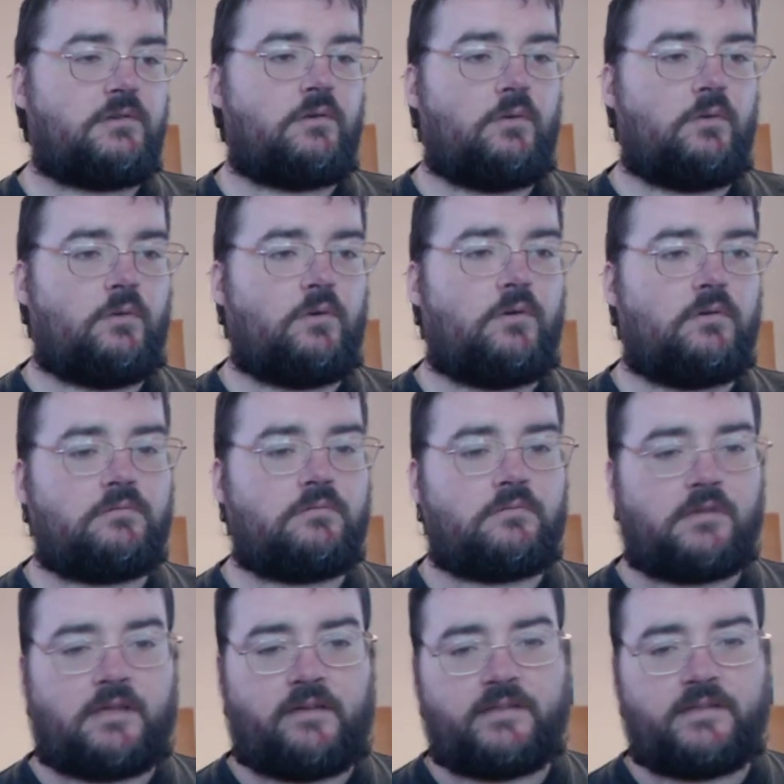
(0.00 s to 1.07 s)
or
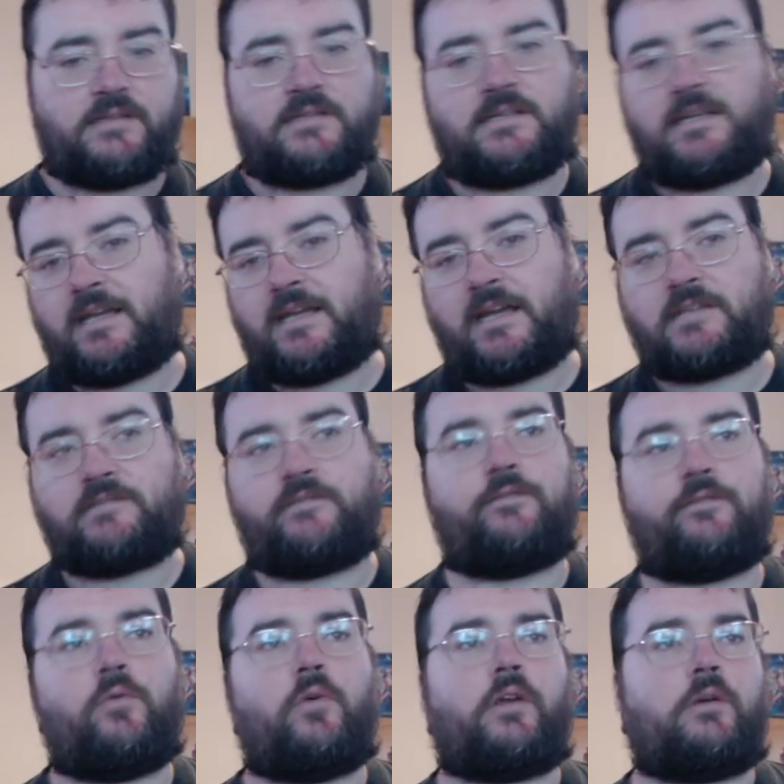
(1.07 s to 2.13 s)
give it to CEX for
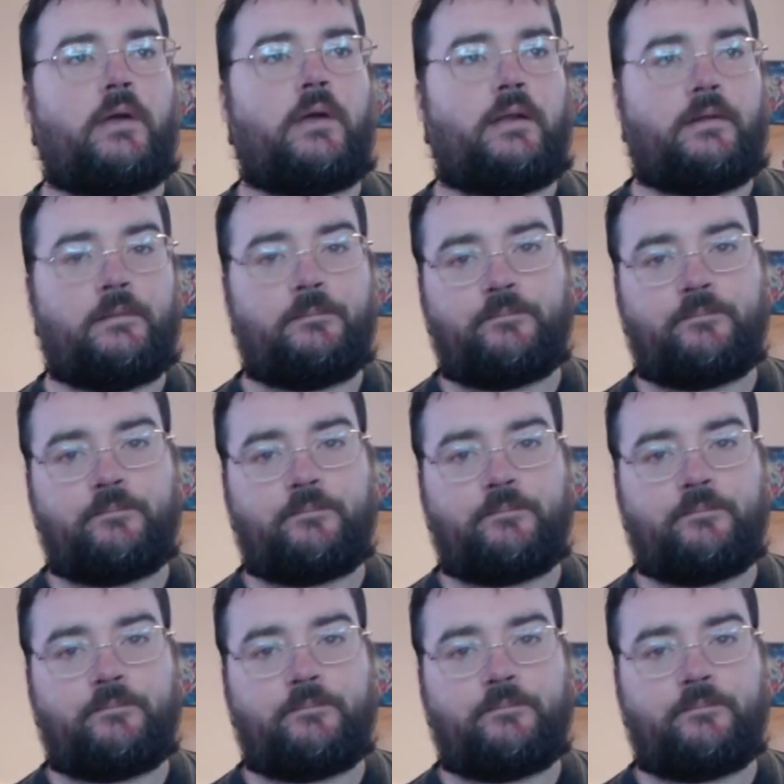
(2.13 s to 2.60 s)
40 quid,